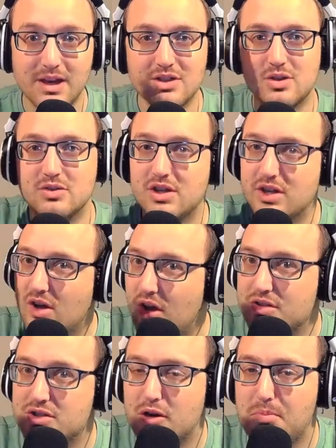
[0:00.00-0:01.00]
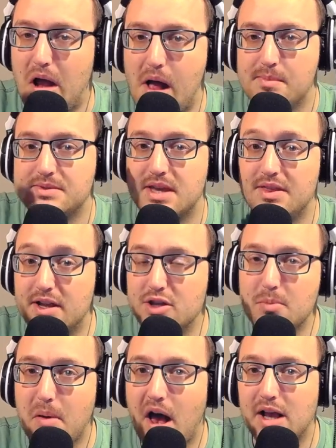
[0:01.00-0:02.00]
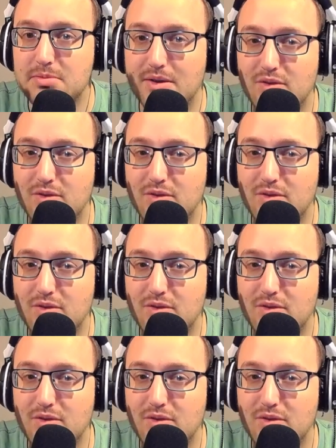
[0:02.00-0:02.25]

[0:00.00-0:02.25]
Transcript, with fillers: So it's going to cause your problems, and then you possibly